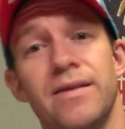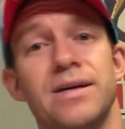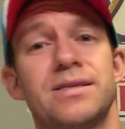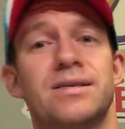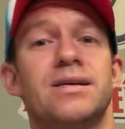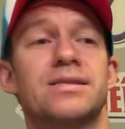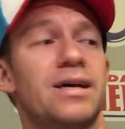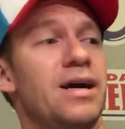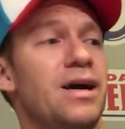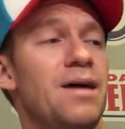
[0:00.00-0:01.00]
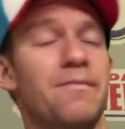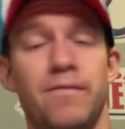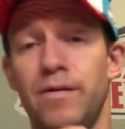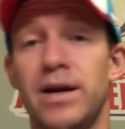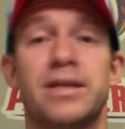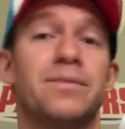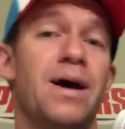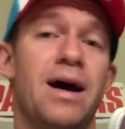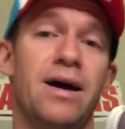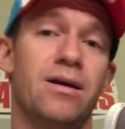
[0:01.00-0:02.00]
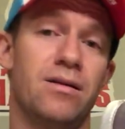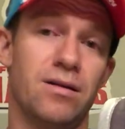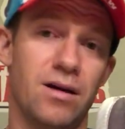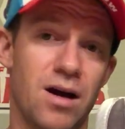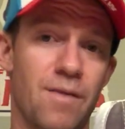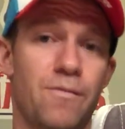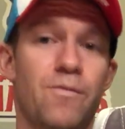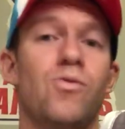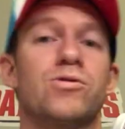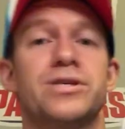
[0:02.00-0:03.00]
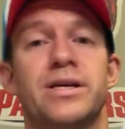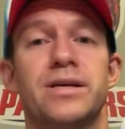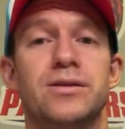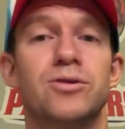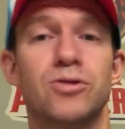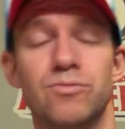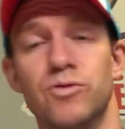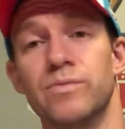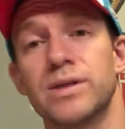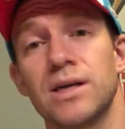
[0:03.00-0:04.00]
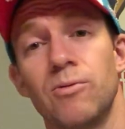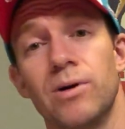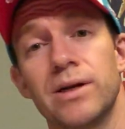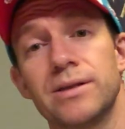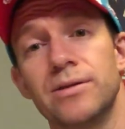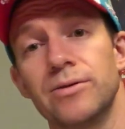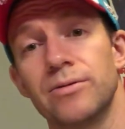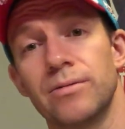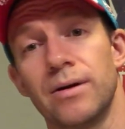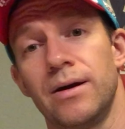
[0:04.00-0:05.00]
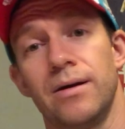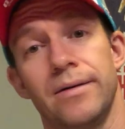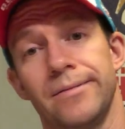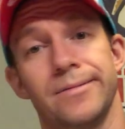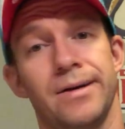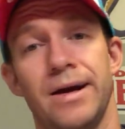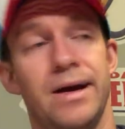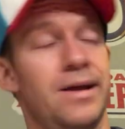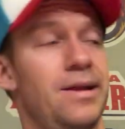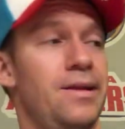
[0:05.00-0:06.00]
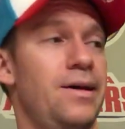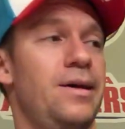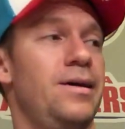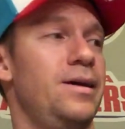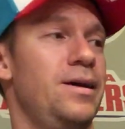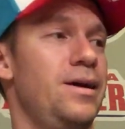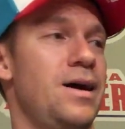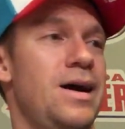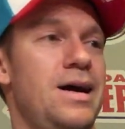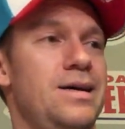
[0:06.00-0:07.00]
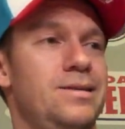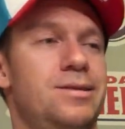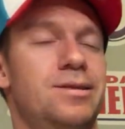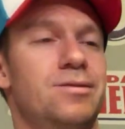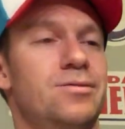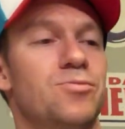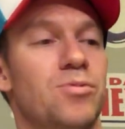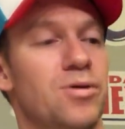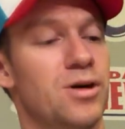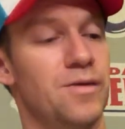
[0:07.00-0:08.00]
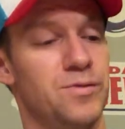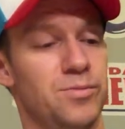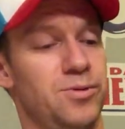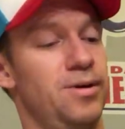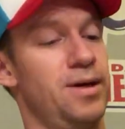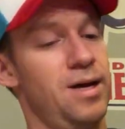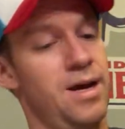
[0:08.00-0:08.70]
this, it's like I'm fighting the pad, I'm forcing it to do the movements I want it to do, and that it's super uncomfortable.